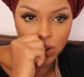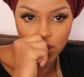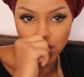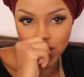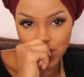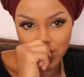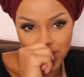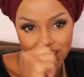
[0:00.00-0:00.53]

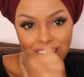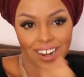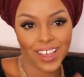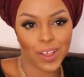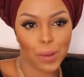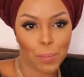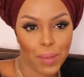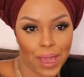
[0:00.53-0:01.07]
Not even a
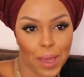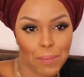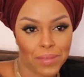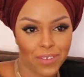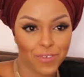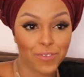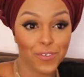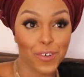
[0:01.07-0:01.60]
little bit, I
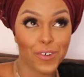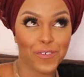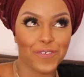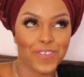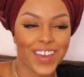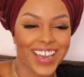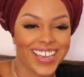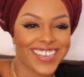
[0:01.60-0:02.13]
mean full
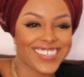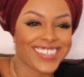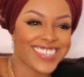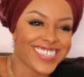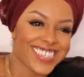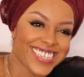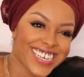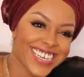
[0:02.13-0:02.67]

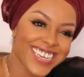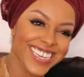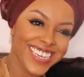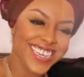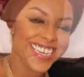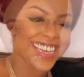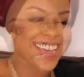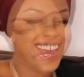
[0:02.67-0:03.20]
face.
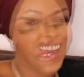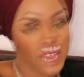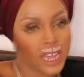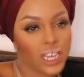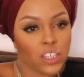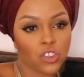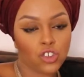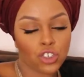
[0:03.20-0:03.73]

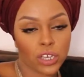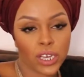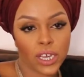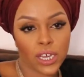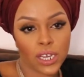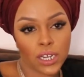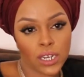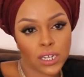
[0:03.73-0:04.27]

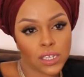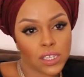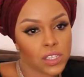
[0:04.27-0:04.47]
Aging,